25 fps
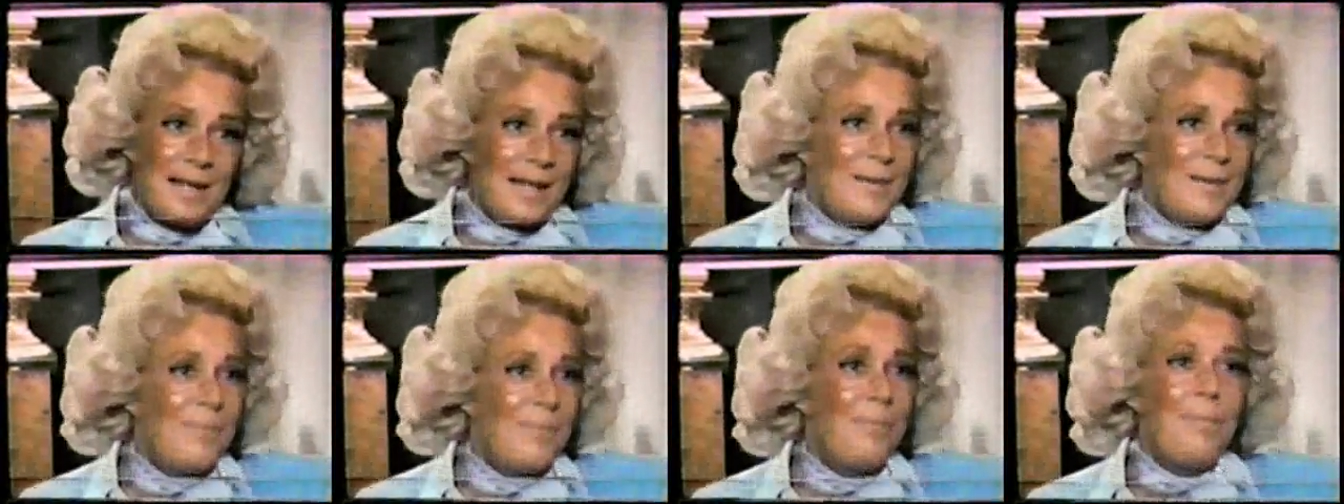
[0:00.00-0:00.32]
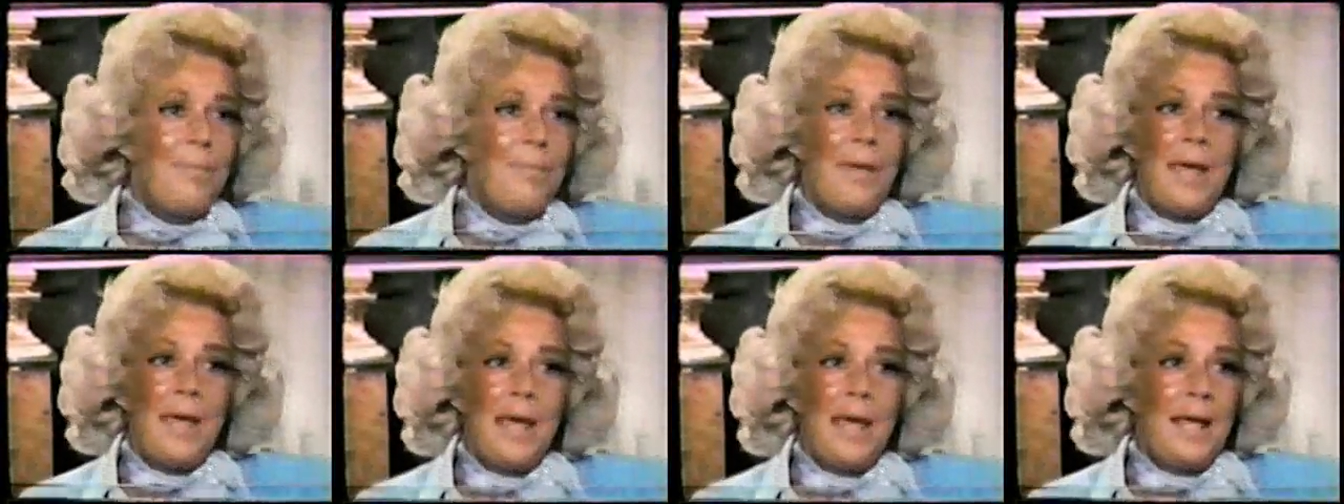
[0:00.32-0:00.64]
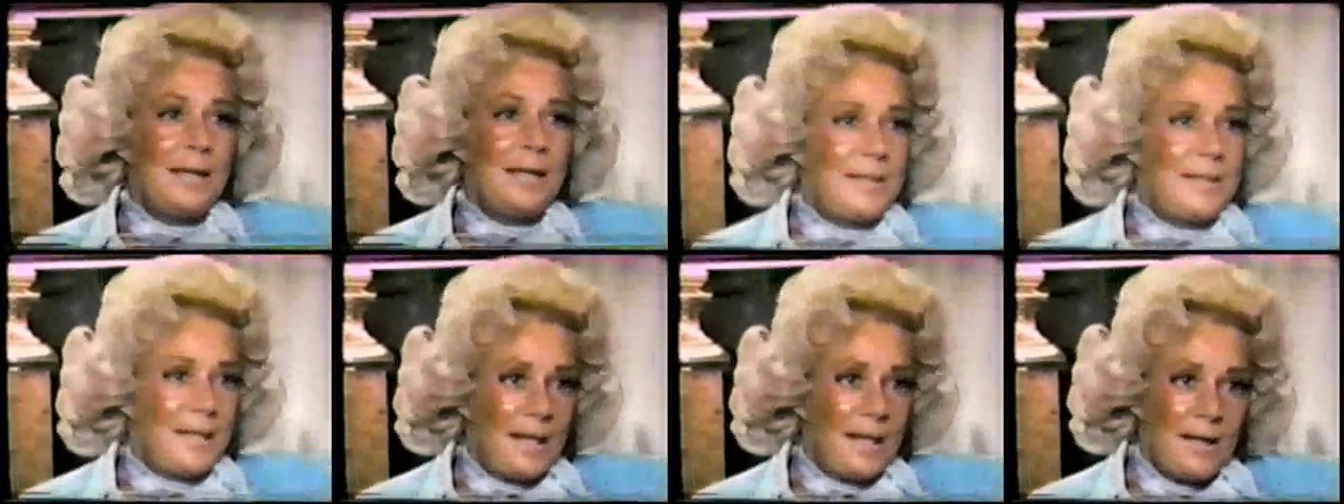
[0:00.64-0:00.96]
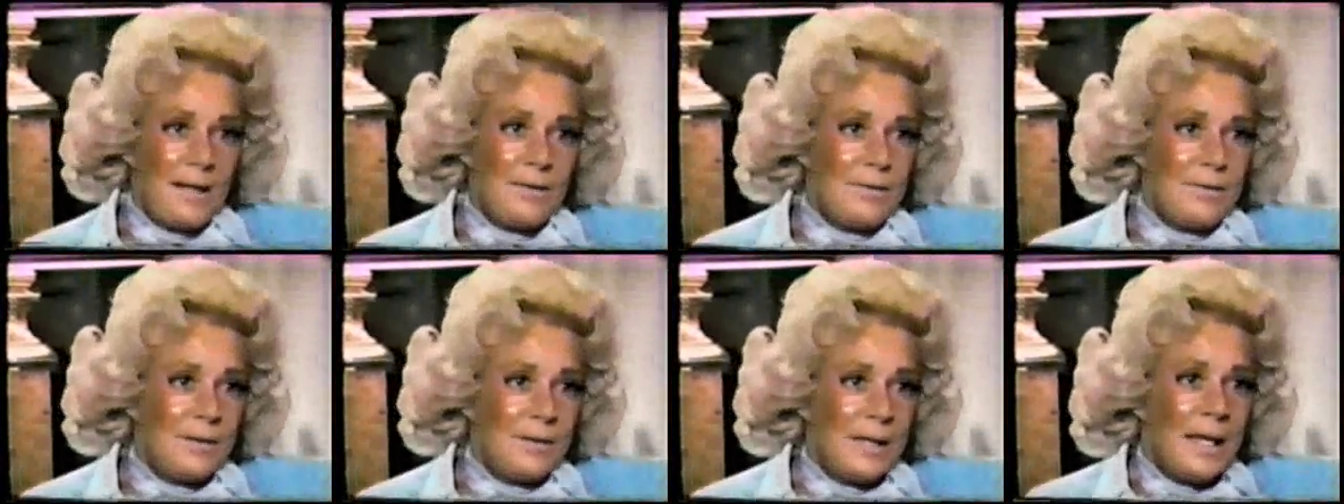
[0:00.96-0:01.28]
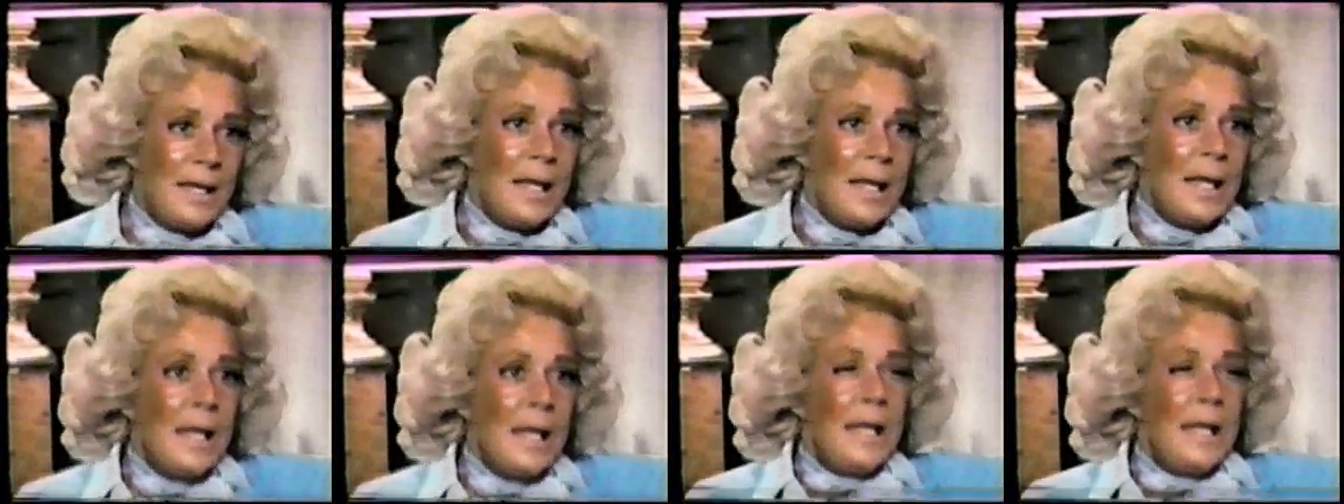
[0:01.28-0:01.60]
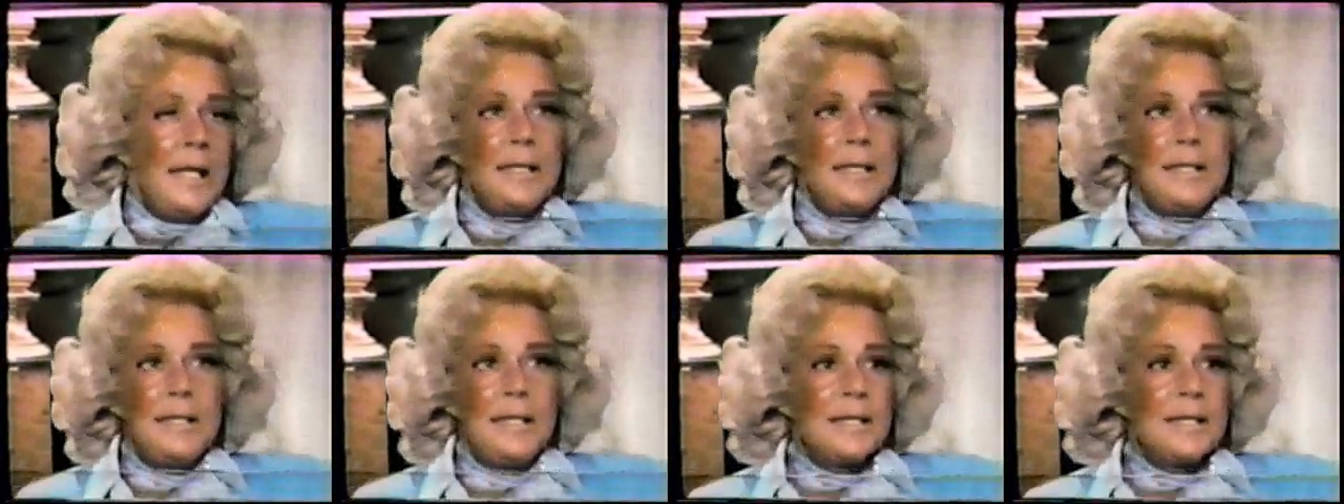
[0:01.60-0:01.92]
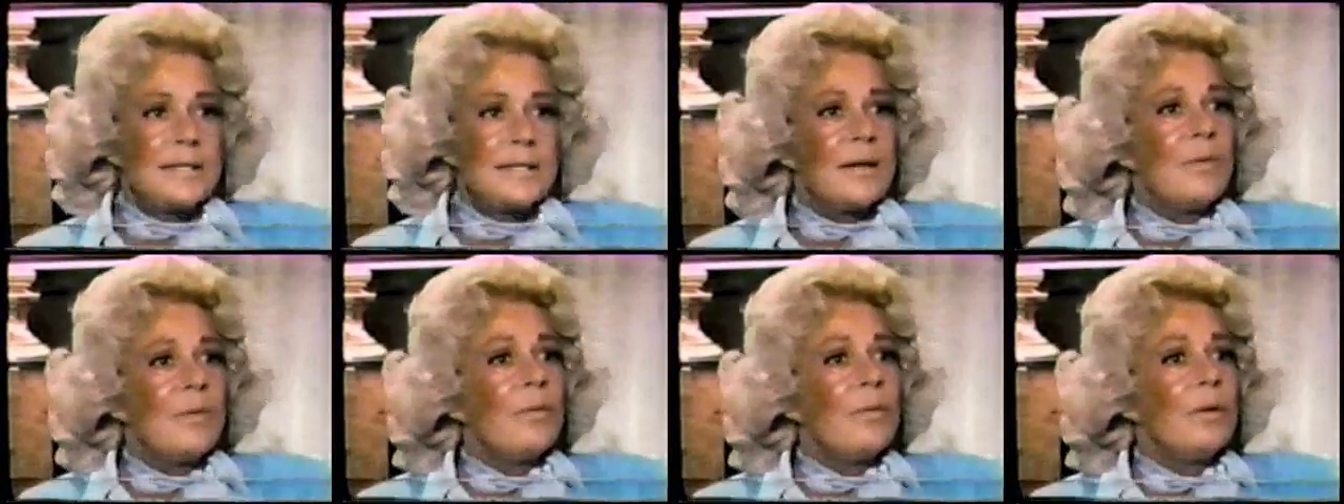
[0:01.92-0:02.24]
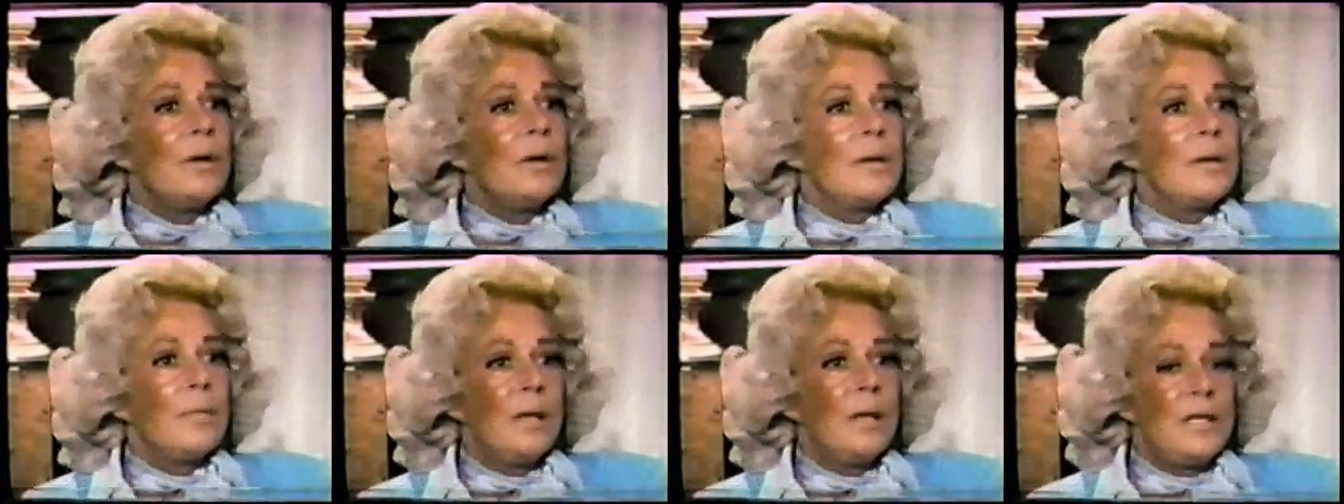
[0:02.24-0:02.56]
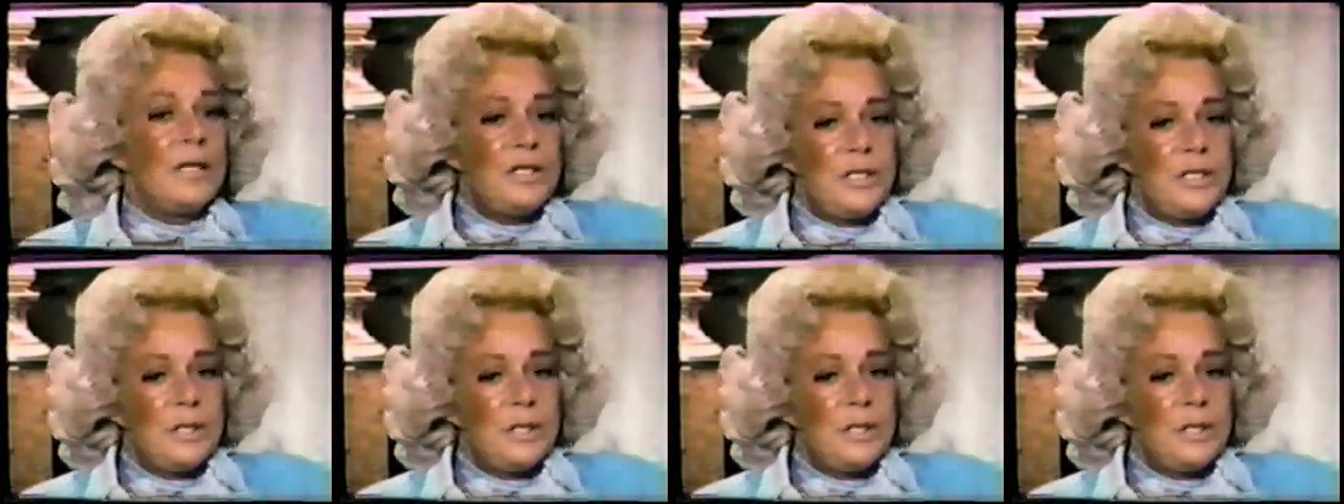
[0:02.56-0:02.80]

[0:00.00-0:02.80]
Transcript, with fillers: in that mad town. It doesn't work.